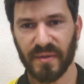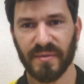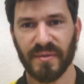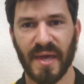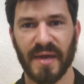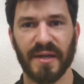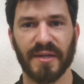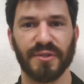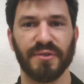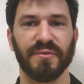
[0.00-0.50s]

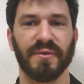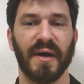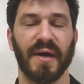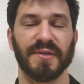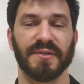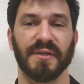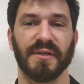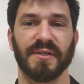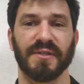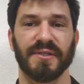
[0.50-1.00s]
Then in
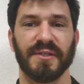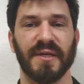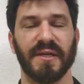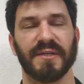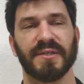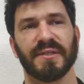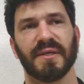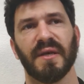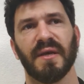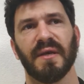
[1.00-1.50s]

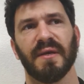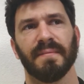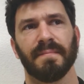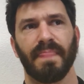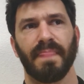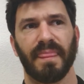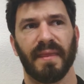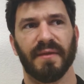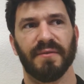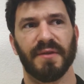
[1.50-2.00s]
2006,
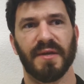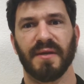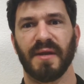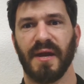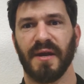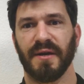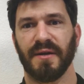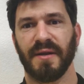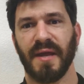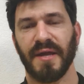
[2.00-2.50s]
the
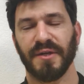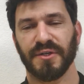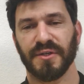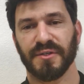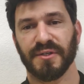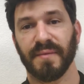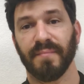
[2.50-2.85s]
United Nations